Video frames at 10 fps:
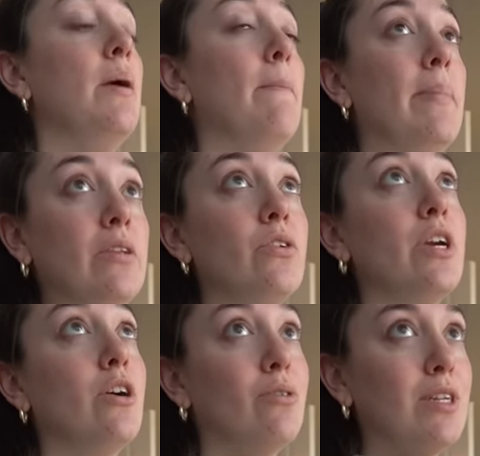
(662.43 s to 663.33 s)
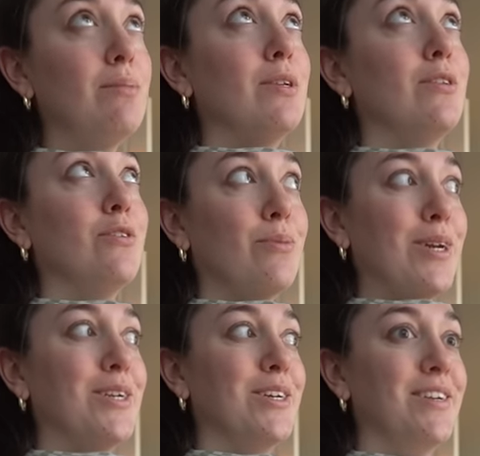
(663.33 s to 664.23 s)
Mystery Christmas
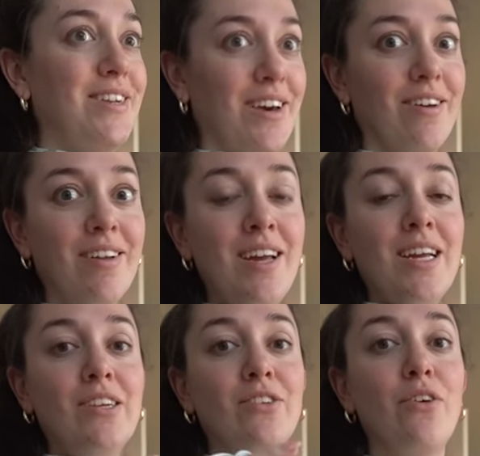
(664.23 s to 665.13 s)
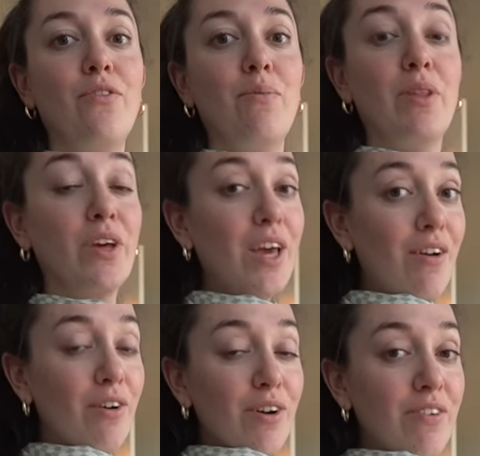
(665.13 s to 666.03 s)
sweatshirt deal. So if you've been looking
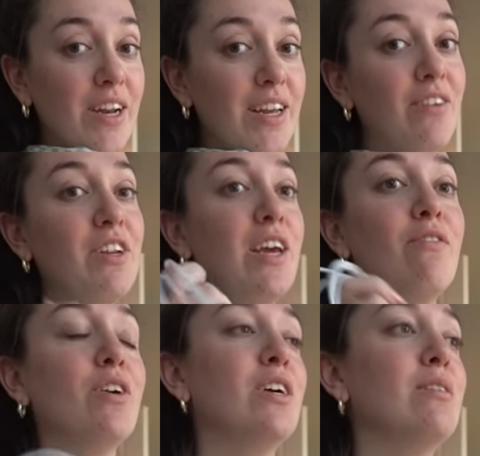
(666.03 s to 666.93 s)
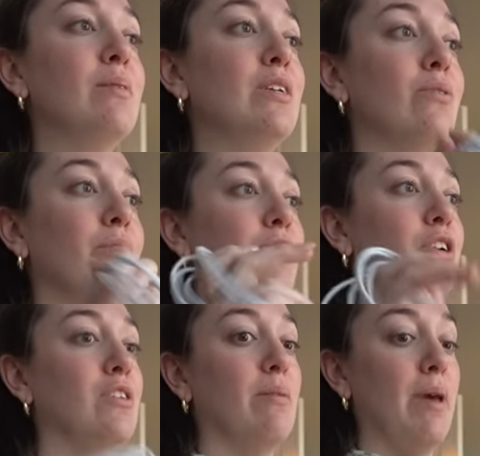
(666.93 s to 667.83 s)
for a fun gift to get for Christmas, or if you're
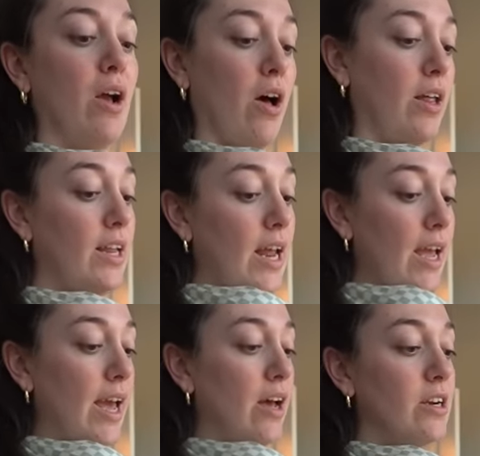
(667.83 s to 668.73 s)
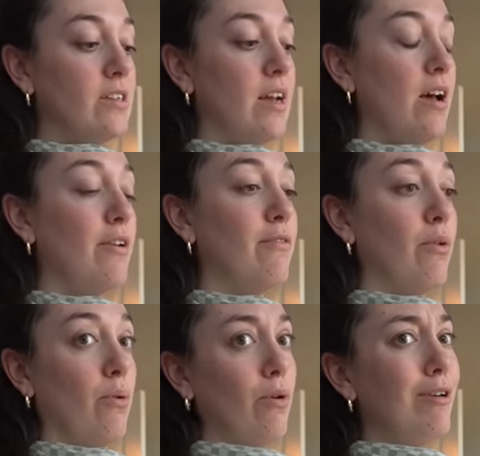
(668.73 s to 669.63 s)
just a big holiday gal yourself,
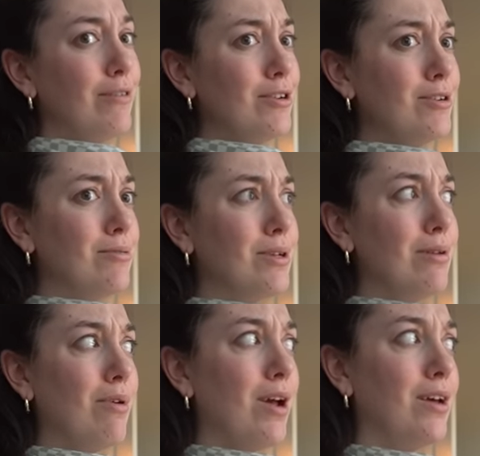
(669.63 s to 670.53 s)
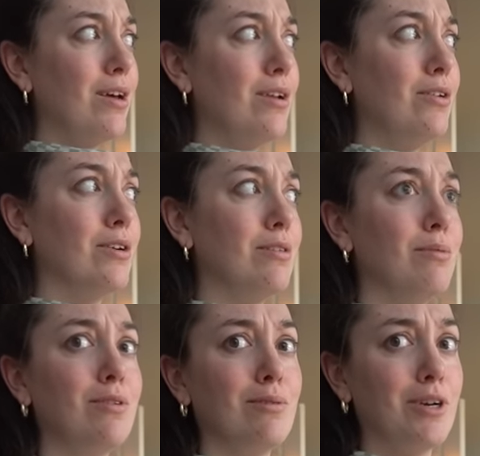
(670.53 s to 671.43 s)
or if you just really want a good
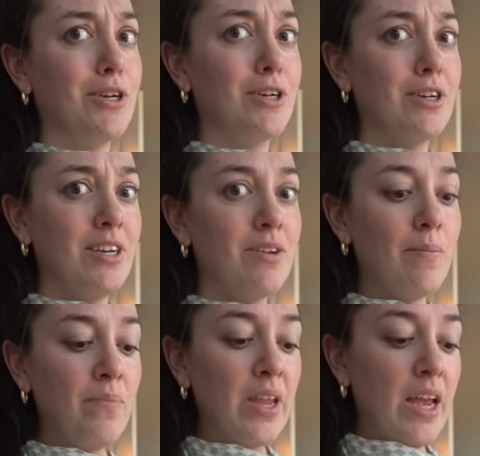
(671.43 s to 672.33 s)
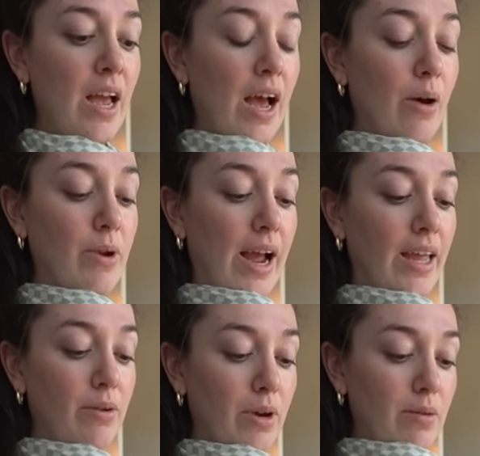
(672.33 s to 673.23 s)
Christmas sweatshirt deal, I would
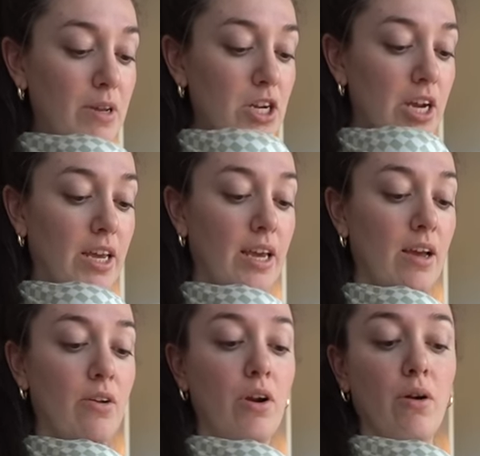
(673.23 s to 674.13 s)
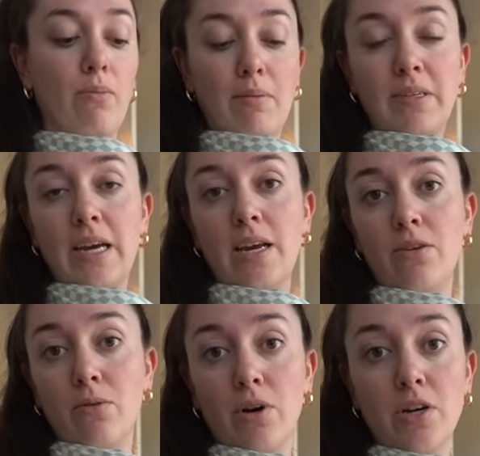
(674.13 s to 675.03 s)
highly recommend checking out our
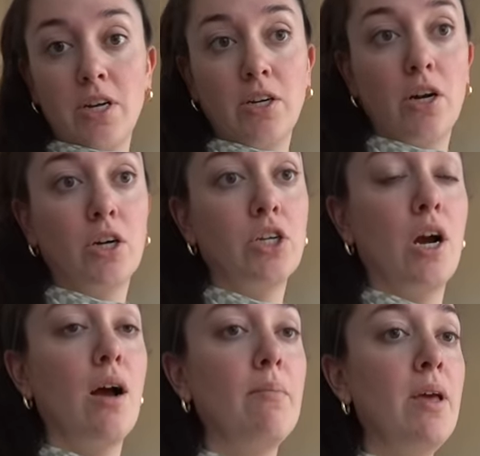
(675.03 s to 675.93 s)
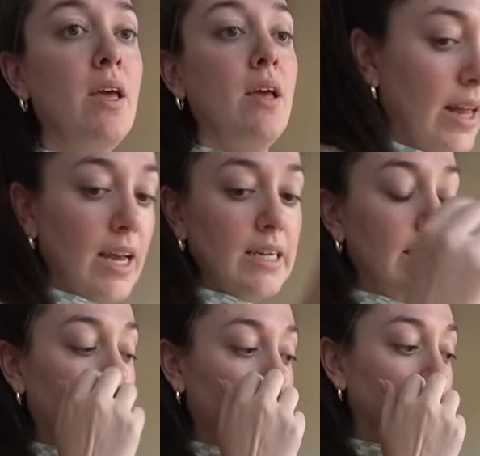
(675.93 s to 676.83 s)
website or our TikTok shop. Like I
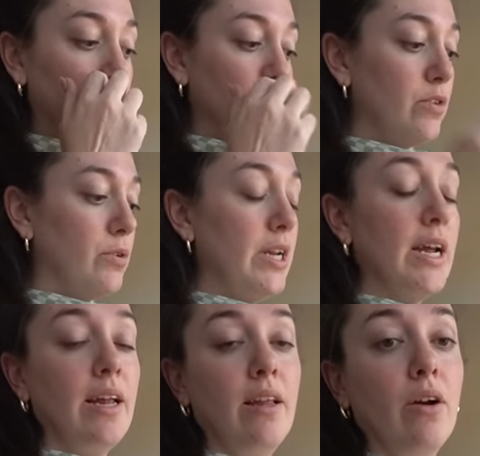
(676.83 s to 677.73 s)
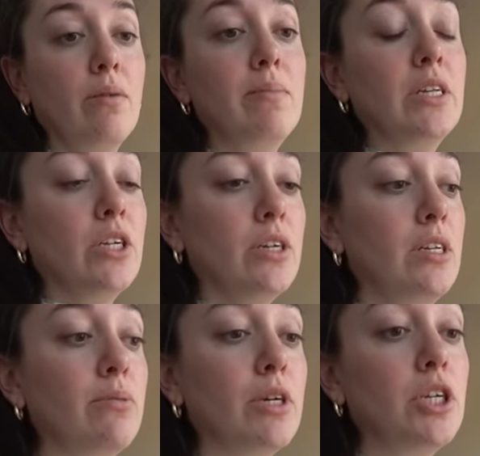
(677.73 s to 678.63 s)
said, it's 2 for $29. They are mystery
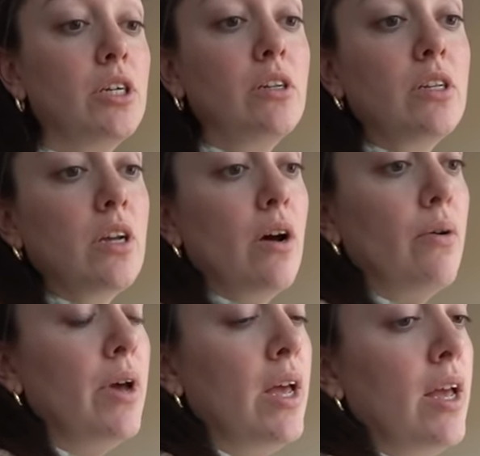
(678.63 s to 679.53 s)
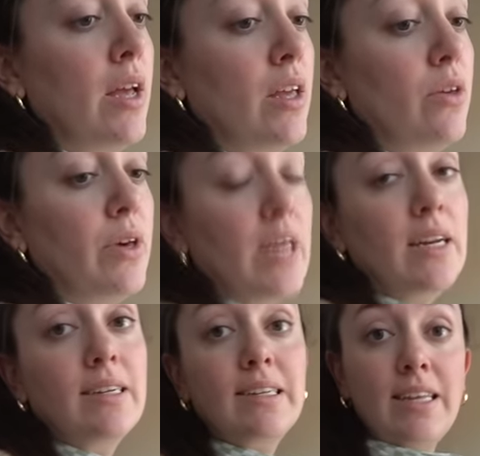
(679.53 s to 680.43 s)
sweatshirts, so you
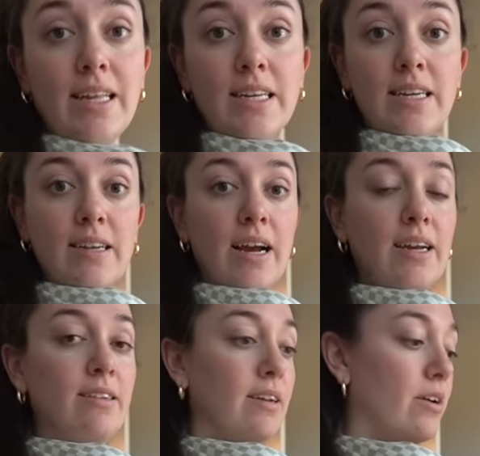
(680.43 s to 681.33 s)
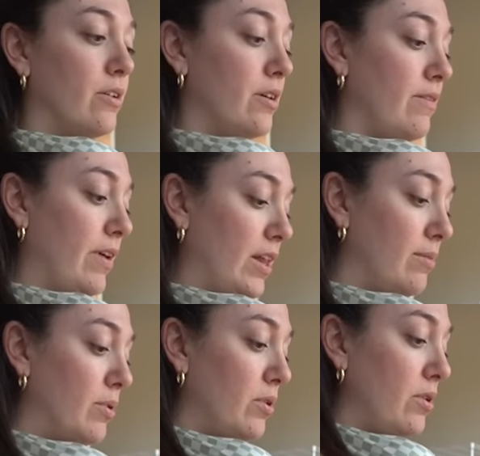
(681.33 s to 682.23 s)
can see the designs that are
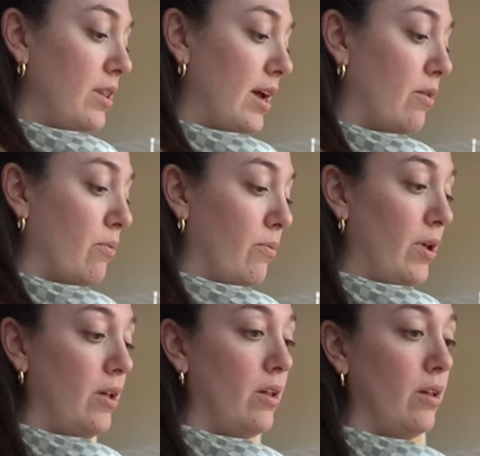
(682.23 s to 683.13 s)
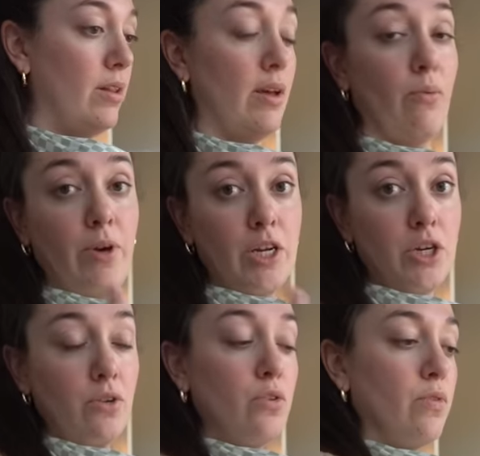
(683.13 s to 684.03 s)
available that we
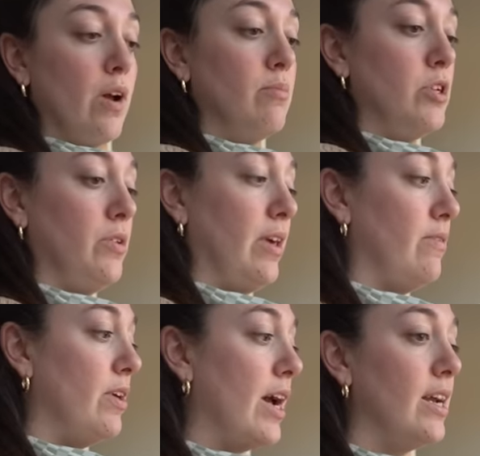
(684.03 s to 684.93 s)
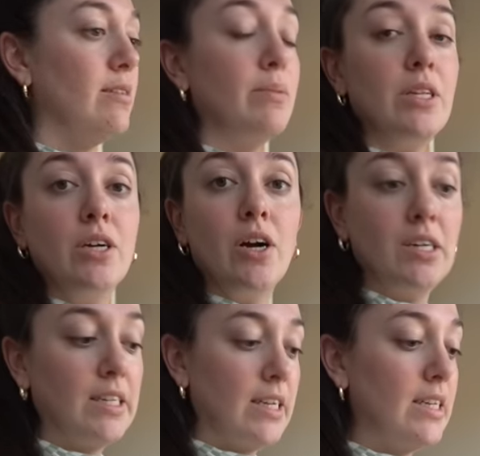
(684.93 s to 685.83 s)
choose from to give you guys, but there are
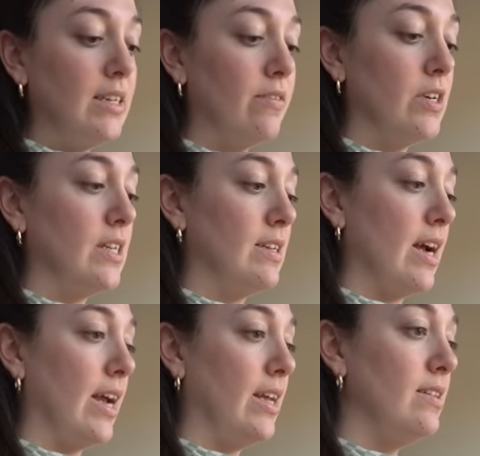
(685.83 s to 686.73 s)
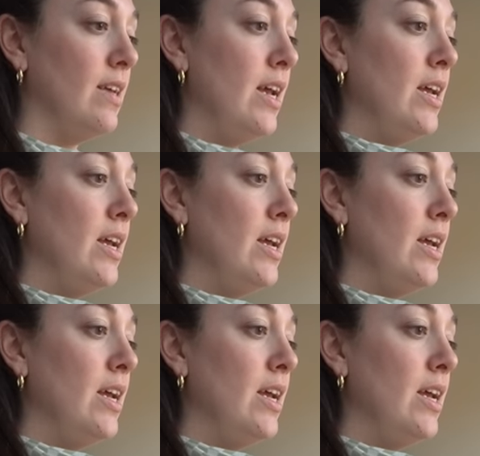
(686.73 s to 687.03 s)
6 different designs.